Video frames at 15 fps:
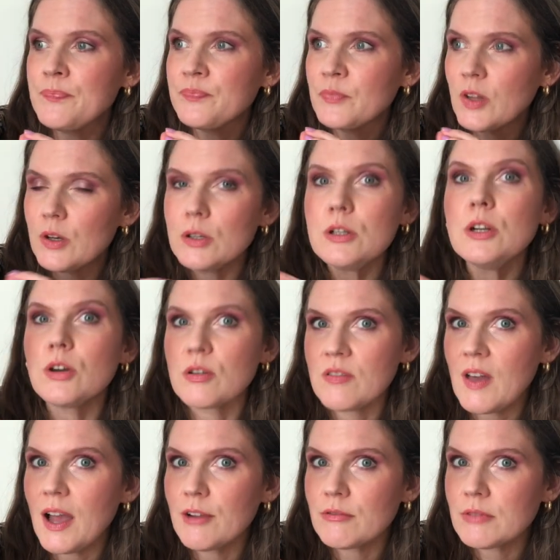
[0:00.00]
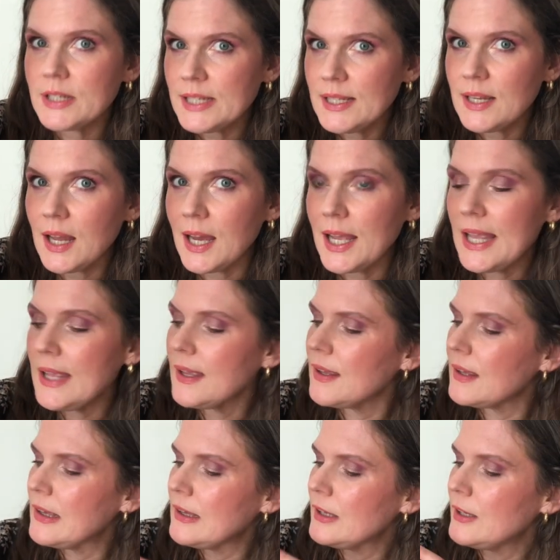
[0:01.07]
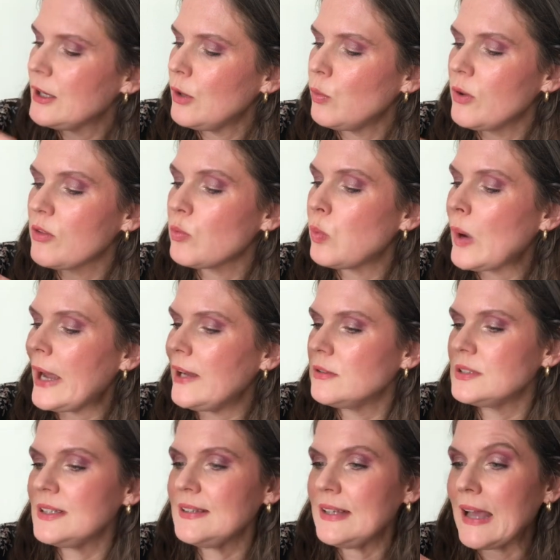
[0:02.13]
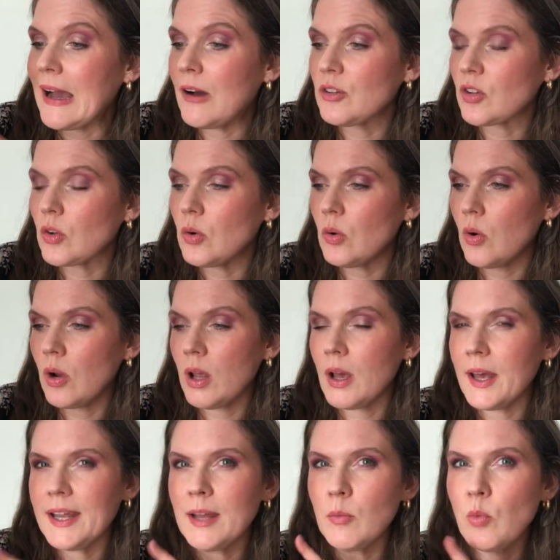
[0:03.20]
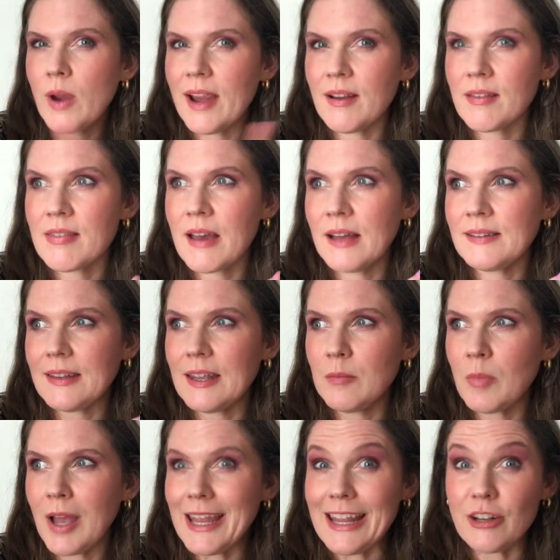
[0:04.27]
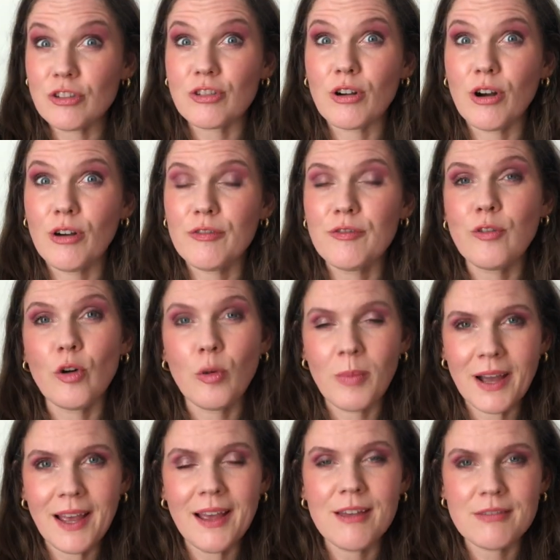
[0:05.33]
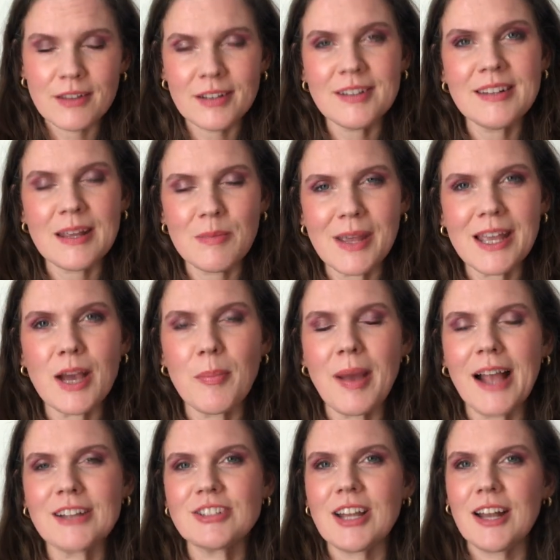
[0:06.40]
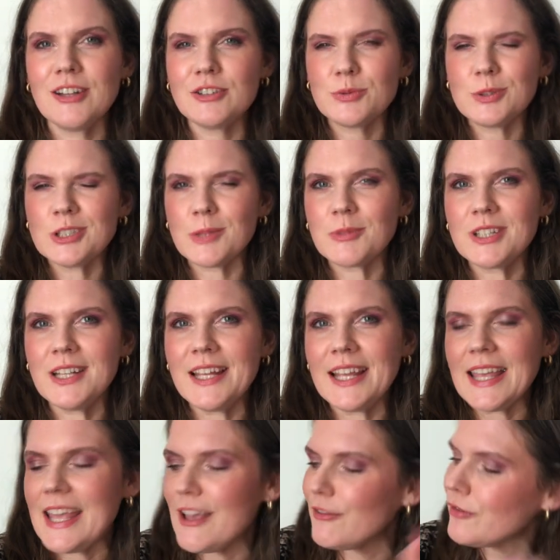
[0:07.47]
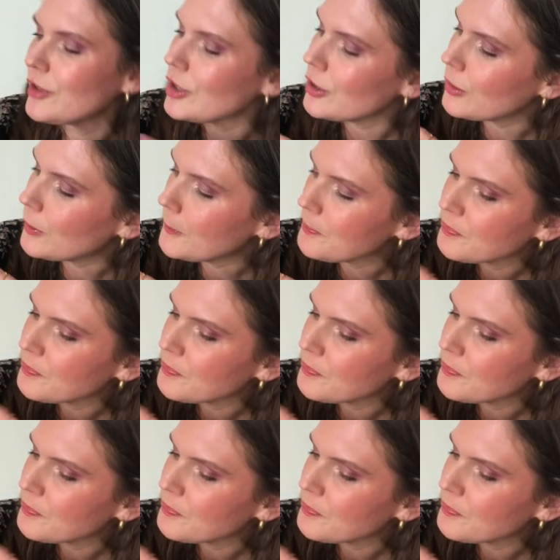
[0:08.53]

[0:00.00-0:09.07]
a look that I really like with Wild in the outer corner, and I'm wearing that in my intro for my 30-day makeup bag challenge, which I'm going to link here for you.